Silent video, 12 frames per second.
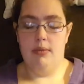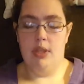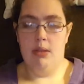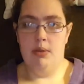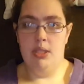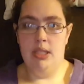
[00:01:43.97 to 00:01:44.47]

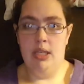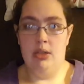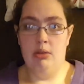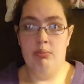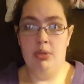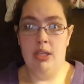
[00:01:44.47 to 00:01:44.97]
when she had
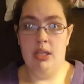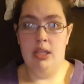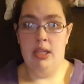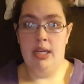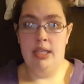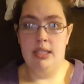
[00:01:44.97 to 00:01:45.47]
her blood
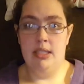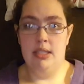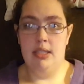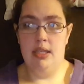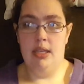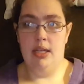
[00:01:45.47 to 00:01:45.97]

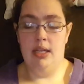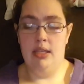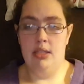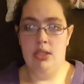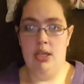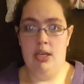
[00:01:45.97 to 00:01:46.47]
clots
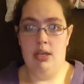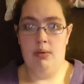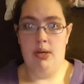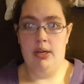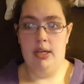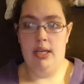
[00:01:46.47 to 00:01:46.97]
in
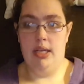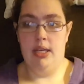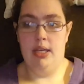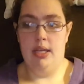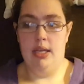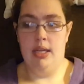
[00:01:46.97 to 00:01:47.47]
January,
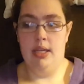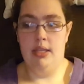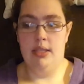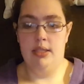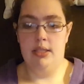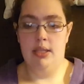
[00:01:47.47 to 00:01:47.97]

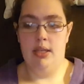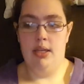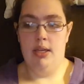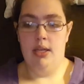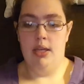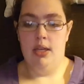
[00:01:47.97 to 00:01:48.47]
and
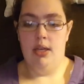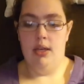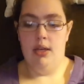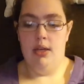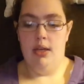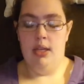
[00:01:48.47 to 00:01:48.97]

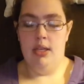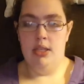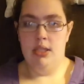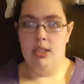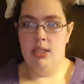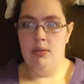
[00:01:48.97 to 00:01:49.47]

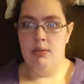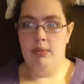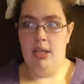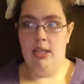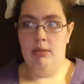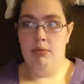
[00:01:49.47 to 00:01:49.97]
initially she was
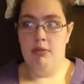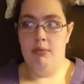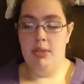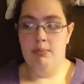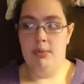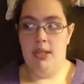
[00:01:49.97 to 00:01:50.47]
making
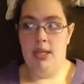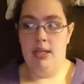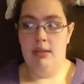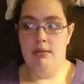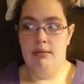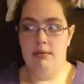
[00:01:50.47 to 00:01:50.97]
improvements, but
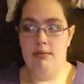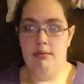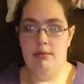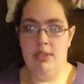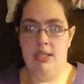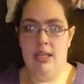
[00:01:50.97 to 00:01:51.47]
then
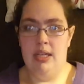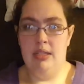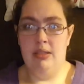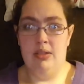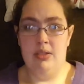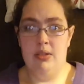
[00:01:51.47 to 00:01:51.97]
she kind of
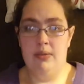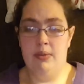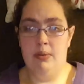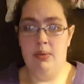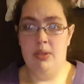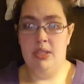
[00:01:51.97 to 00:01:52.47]
took a turn for
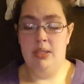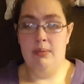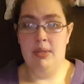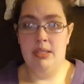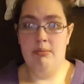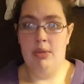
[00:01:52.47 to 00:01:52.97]
the worst and
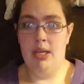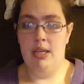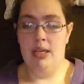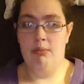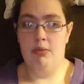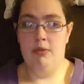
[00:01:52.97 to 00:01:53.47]
wasn't
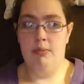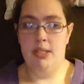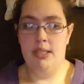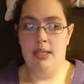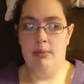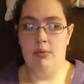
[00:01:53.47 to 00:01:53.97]
making
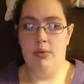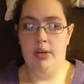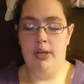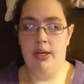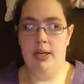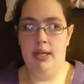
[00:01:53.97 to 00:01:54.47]
improvements
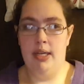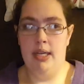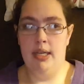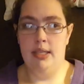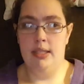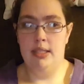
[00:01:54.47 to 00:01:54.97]
anymore.
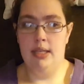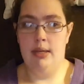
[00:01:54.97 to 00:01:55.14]
And